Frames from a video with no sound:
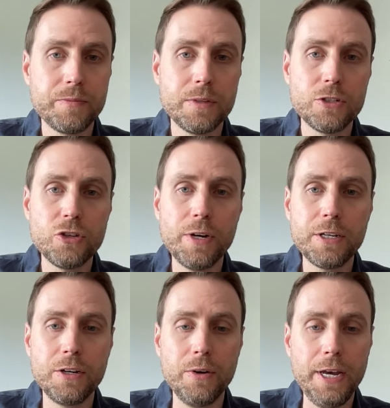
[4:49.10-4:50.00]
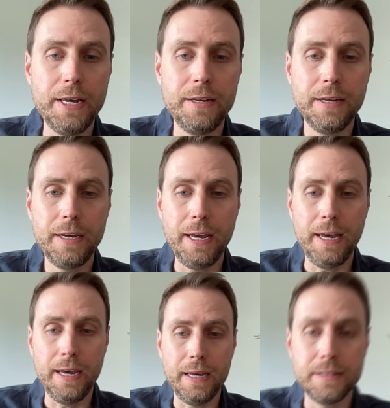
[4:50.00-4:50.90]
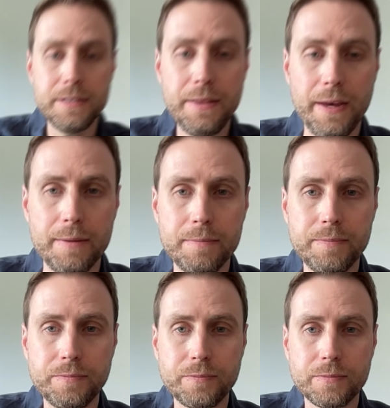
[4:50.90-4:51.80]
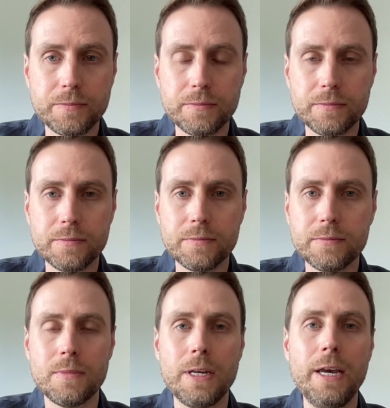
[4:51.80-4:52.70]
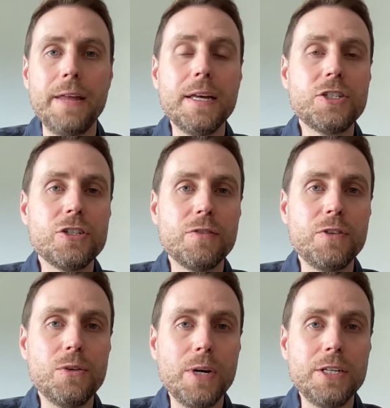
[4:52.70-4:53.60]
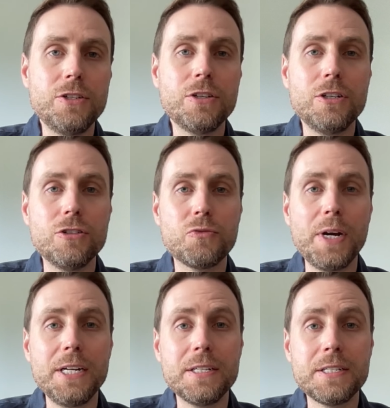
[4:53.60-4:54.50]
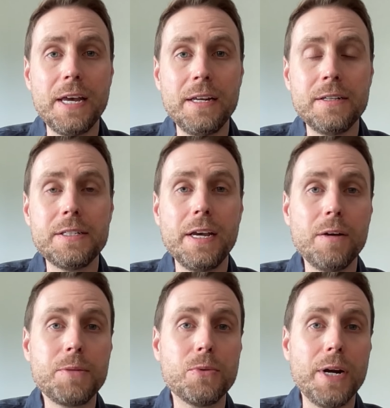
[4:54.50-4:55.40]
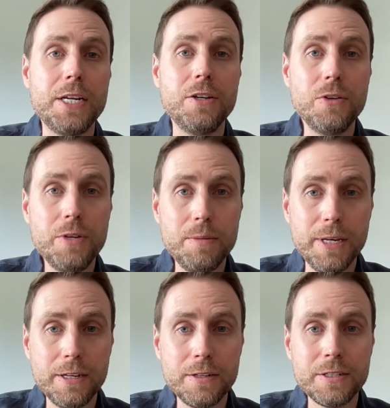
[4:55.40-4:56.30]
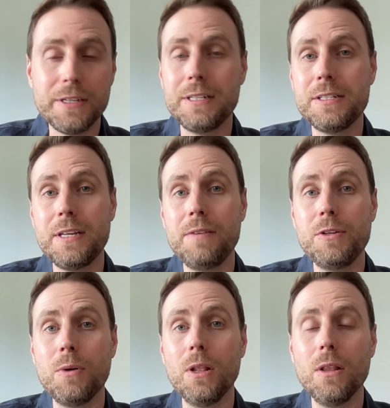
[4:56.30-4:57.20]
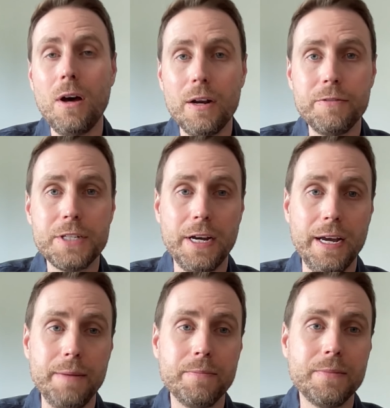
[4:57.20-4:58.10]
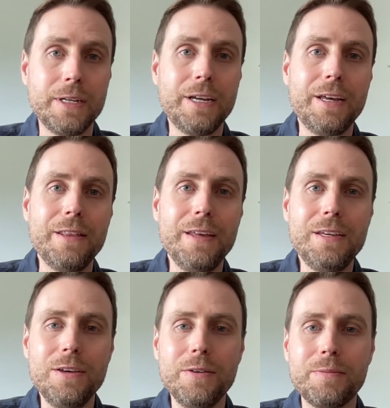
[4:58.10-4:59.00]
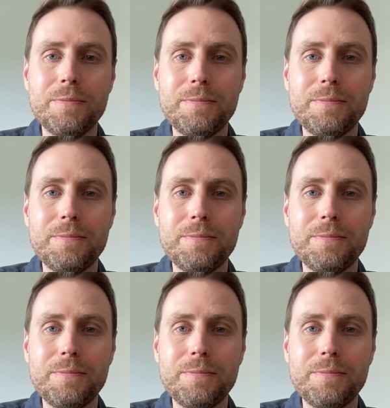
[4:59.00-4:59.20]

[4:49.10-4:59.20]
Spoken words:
So I could go ahead and send that. And that's just a few ways you can use Ready to Send to help you write new emails, save you a lot of time. Thank you.